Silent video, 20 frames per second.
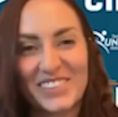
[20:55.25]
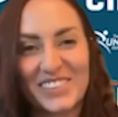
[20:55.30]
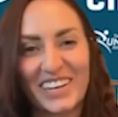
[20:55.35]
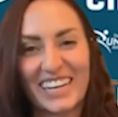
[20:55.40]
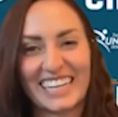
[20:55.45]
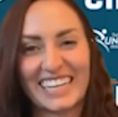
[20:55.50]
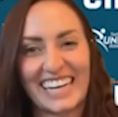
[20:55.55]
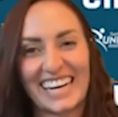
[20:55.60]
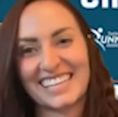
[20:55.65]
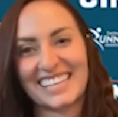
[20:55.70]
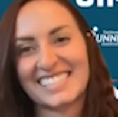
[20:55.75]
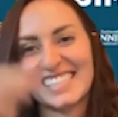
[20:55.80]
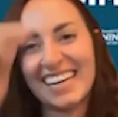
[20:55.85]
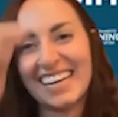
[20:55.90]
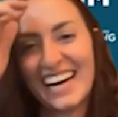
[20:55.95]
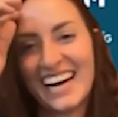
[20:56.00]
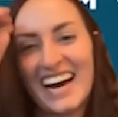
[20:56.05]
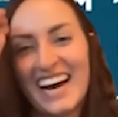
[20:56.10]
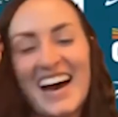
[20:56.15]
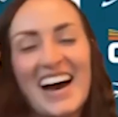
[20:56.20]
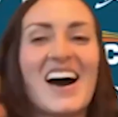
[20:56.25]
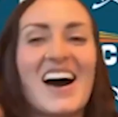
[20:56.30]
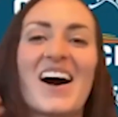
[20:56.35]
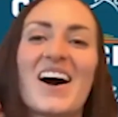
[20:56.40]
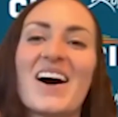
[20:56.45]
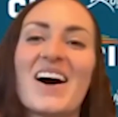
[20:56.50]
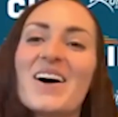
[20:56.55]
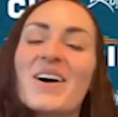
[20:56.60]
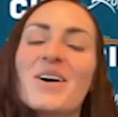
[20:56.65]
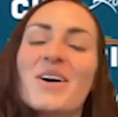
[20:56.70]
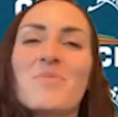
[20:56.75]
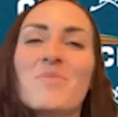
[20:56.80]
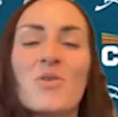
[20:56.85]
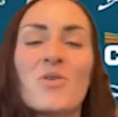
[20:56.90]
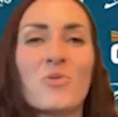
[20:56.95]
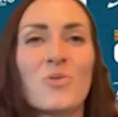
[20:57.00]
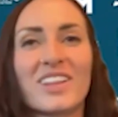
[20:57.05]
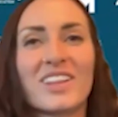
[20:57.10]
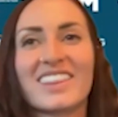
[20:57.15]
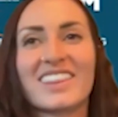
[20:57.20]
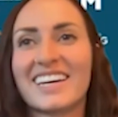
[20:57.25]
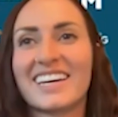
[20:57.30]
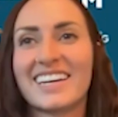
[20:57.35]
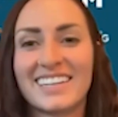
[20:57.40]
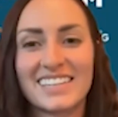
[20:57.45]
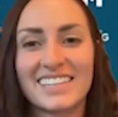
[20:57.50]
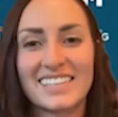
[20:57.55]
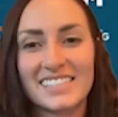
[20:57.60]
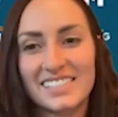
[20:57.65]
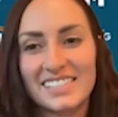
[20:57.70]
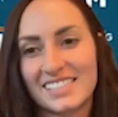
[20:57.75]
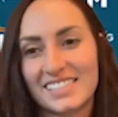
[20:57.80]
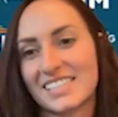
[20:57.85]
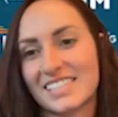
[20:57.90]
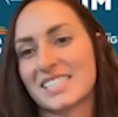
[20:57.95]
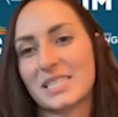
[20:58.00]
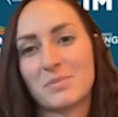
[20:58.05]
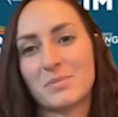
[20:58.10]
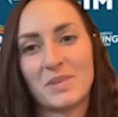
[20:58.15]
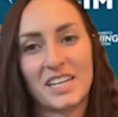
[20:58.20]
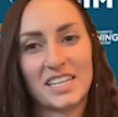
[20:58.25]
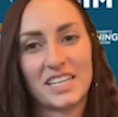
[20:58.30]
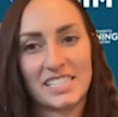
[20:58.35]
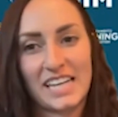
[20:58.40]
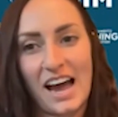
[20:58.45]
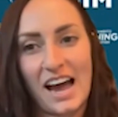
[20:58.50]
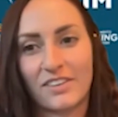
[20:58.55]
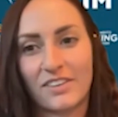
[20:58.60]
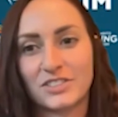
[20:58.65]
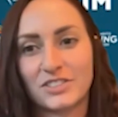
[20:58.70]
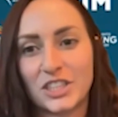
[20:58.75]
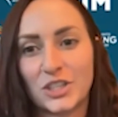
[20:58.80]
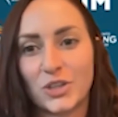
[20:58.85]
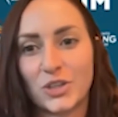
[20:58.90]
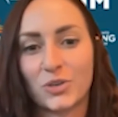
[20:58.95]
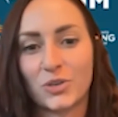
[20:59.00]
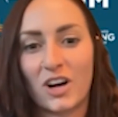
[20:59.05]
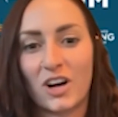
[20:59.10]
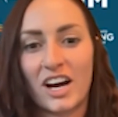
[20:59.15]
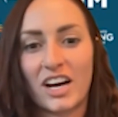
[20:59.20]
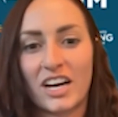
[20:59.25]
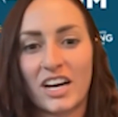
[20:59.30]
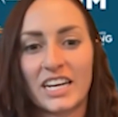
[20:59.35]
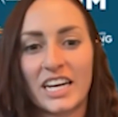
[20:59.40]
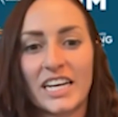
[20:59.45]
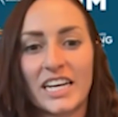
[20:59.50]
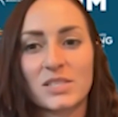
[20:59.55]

Great guess. Within 60 minutes after your run,